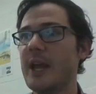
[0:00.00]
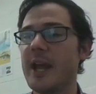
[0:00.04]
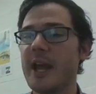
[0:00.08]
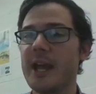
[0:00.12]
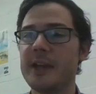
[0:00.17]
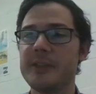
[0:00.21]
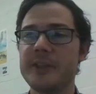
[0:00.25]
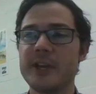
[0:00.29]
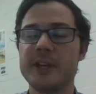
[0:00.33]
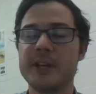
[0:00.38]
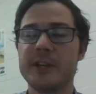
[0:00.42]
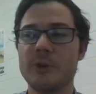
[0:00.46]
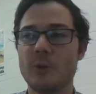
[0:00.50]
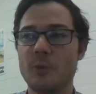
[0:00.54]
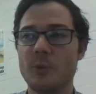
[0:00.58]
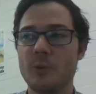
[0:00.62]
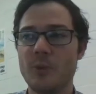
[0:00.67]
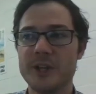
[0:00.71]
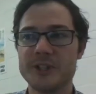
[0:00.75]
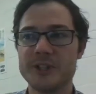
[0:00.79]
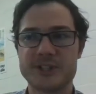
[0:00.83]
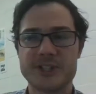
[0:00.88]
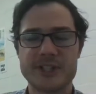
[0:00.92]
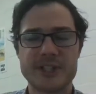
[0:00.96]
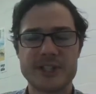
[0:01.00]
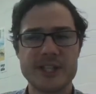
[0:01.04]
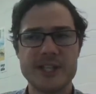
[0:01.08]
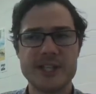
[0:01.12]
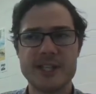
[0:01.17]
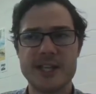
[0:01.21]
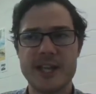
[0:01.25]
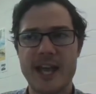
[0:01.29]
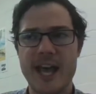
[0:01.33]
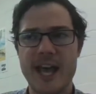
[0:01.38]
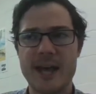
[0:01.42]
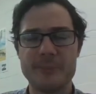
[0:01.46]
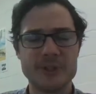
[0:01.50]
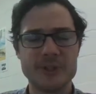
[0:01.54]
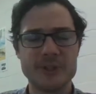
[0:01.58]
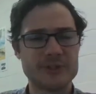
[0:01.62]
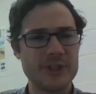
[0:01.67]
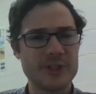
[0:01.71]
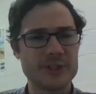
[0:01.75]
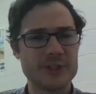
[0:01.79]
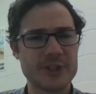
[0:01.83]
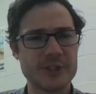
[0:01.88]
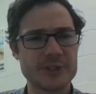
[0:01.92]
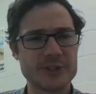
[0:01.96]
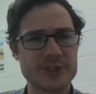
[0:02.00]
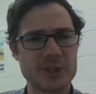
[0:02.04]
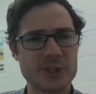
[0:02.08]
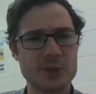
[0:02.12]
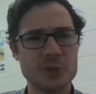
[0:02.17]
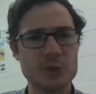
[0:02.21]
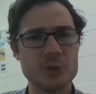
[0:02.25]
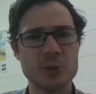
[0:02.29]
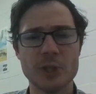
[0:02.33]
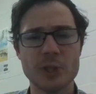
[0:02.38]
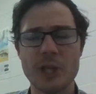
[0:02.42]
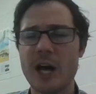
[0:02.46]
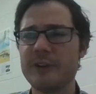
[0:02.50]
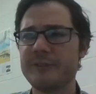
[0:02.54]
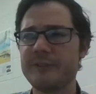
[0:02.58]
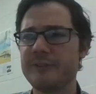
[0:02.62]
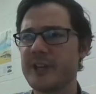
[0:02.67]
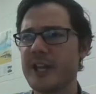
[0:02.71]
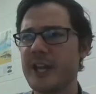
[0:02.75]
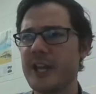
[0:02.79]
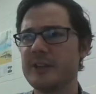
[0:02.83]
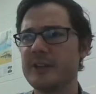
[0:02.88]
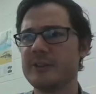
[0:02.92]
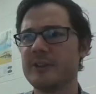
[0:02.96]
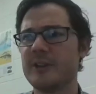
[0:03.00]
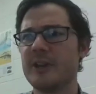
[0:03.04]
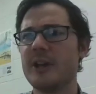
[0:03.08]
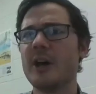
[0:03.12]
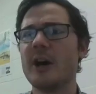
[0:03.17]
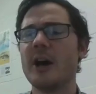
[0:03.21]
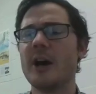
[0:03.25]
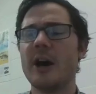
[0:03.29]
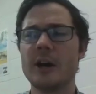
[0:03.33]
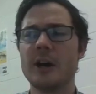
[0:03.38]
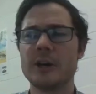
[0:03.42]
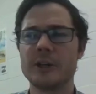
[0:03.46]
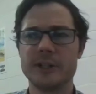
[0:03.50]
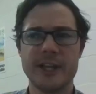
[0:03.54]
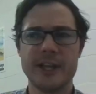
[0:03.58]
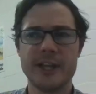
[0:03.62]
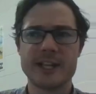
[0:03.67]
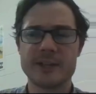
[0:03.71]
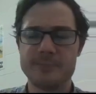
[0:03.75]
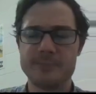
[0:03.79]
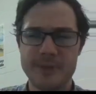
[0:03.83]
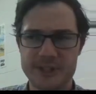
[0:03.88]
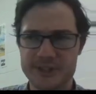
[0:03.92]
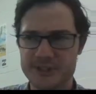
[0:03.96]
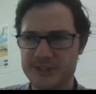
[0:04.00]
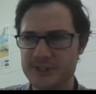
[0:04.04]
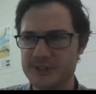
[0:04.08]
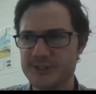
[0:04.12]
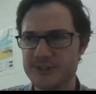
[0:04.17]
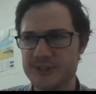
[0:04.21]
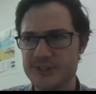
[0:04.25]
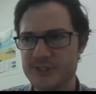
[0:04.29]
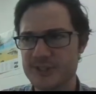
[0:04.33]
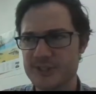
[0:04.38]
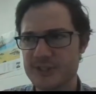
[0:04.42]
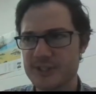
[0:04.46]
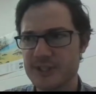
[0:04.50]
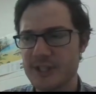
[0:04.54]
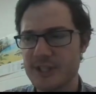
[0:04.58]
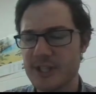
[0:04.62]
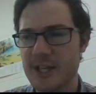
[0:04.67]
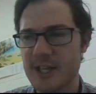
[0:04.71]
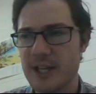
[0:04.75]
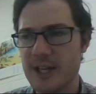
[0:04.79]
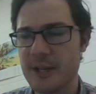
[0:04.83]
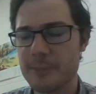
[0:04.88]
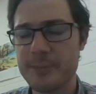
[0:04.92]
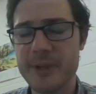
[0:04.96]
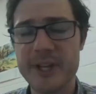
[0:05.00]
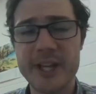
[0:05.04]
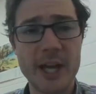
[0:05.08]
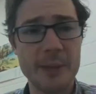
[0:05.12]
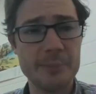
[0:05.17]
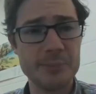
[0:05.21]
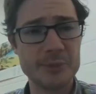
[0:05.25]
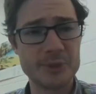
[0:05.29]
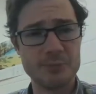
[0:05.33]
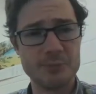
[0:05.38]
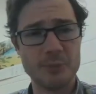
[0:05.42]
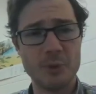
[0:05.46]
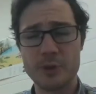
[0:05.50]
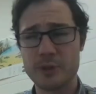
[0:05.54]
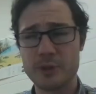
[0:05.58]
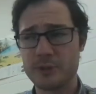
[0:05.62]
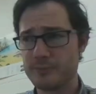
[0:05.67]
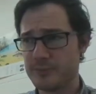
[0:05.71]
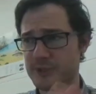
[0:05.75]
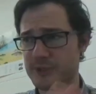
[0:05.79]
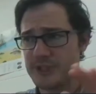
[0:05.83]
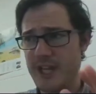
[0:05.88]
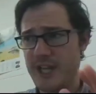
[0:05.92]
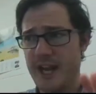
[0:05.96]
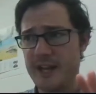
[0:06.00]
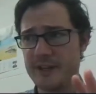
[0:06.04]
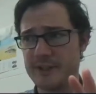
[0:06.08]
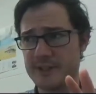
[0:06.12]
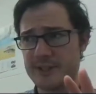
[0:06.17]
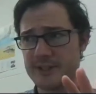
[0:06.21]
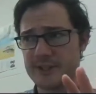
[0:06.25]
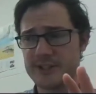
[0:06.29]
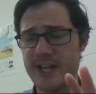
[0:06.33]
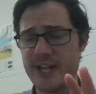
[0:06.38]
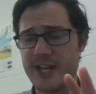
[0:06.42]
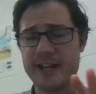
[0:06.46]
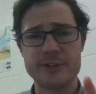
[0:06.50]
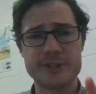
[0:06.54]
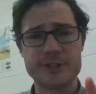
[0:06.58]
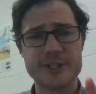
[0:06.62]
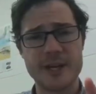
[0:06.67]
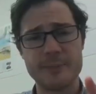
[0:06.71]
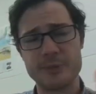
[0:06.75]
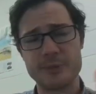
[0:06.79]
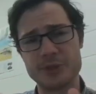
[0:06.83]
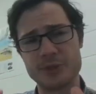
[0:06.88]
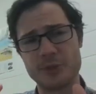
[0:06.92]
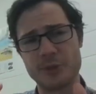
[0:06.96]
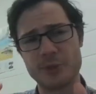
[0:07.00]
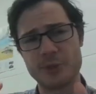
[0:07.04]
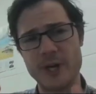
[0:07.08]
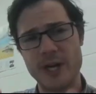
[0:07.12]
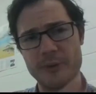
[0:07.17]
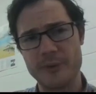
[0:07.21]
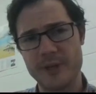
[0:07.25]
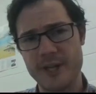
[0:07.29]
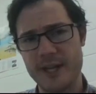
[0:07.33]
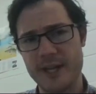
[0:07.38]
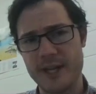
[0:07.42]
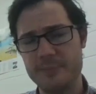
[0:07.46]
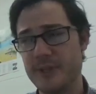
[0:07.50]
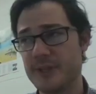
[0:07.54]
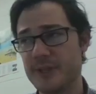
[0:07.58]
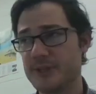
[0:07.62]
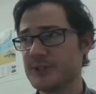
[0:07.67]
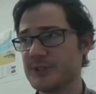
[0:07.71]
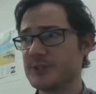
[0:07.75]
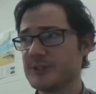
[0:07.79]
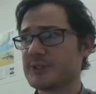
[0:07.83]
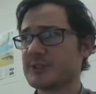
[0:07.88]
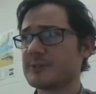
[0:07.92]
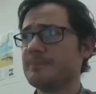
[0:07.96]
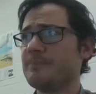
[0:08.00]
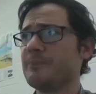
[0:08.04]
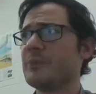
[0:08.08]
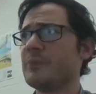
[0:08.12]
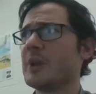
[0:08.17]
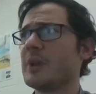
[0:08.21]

And then once the atmosphere starts to cool off again, our lake mixes, becomes more standard temperature throughout and mixes.